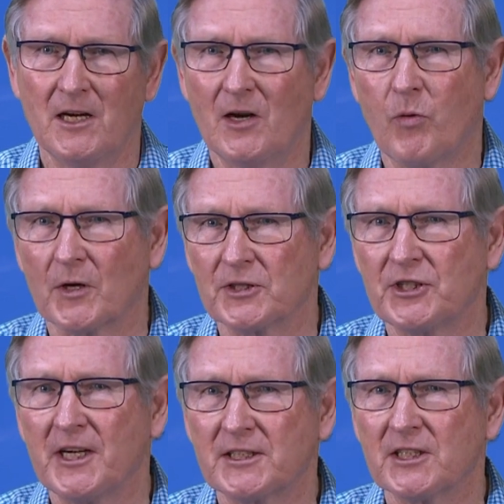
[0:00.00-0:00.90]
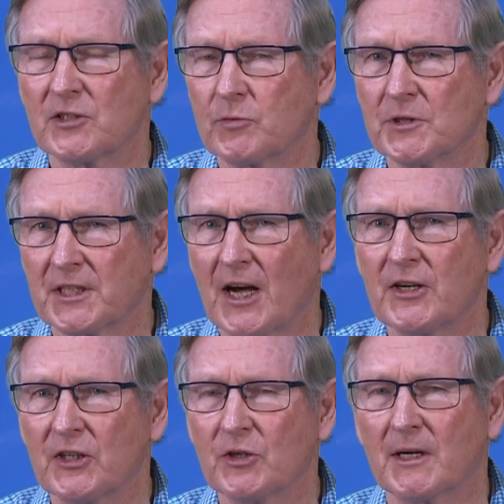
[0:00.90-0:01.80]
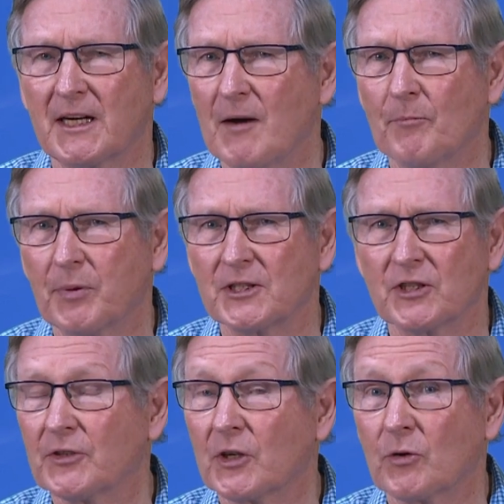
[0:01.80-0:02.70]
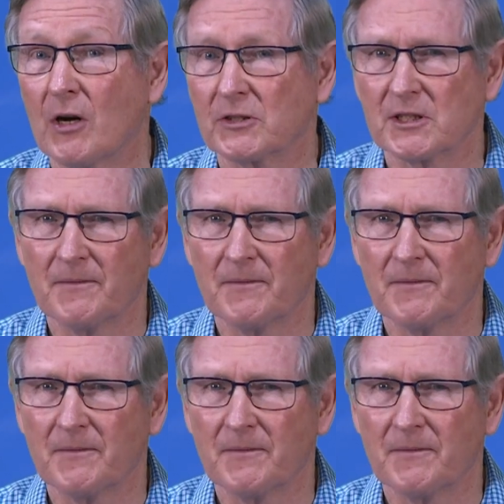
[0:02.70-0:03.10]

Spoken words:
what Jesus was going to accomplish on the cross.